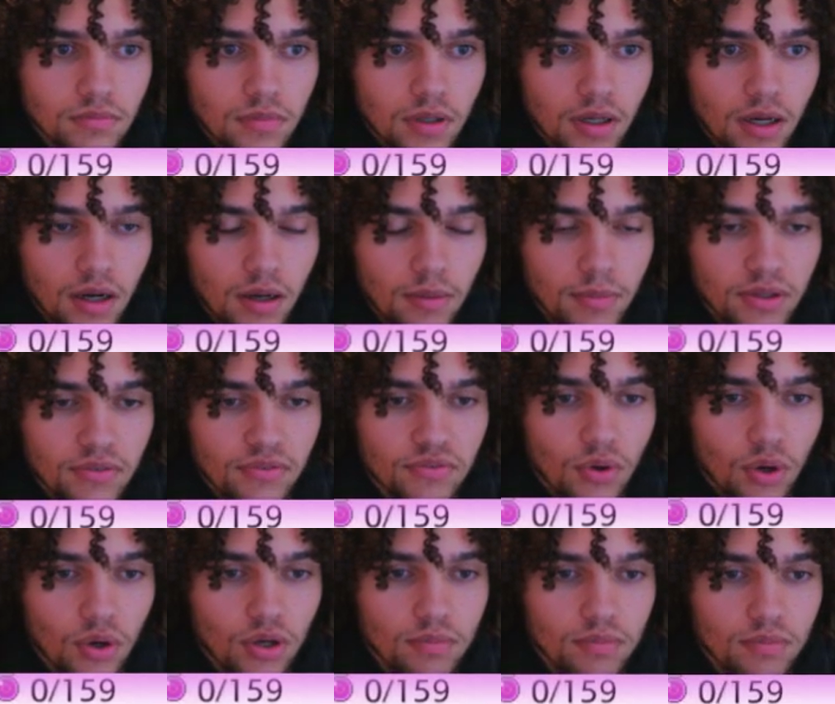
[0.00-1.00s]
If
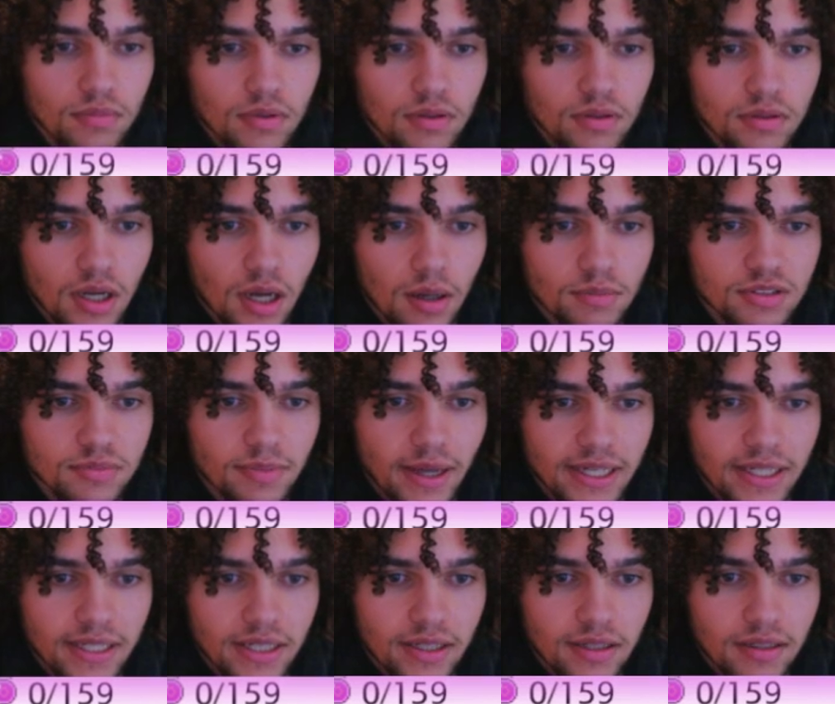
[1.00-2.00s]
Rotom comes
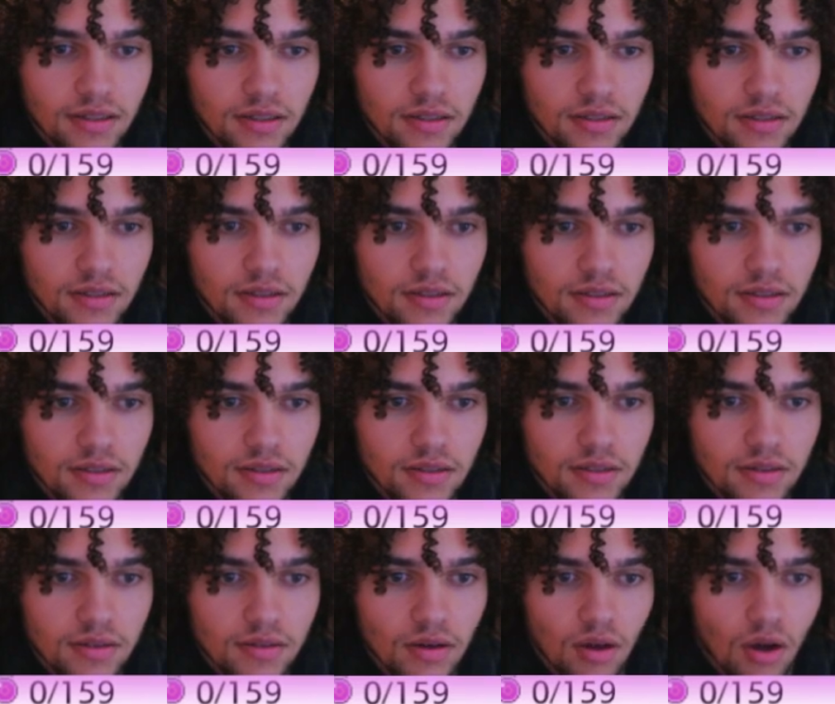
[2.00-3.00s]
back in
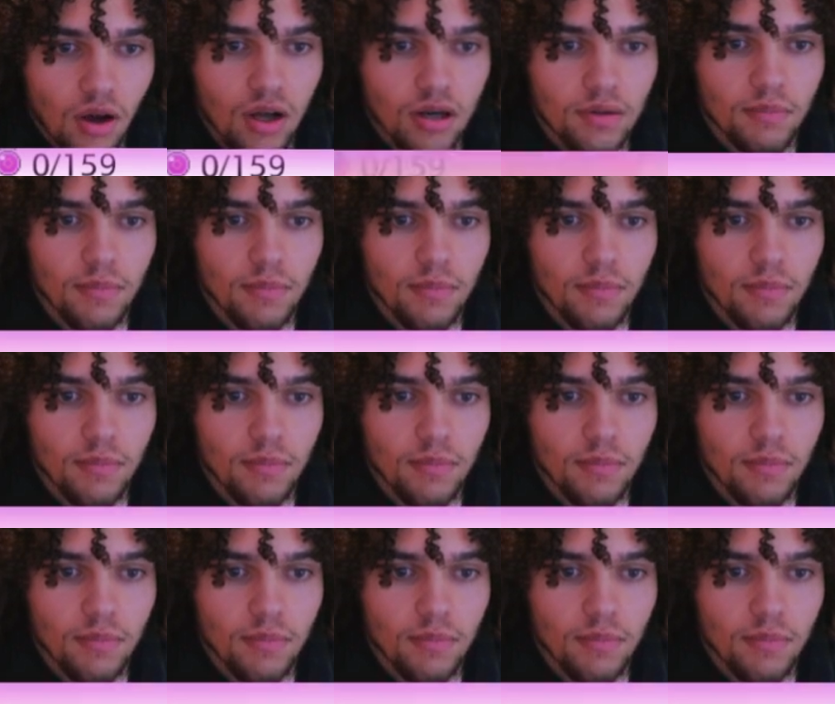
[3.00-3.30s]
on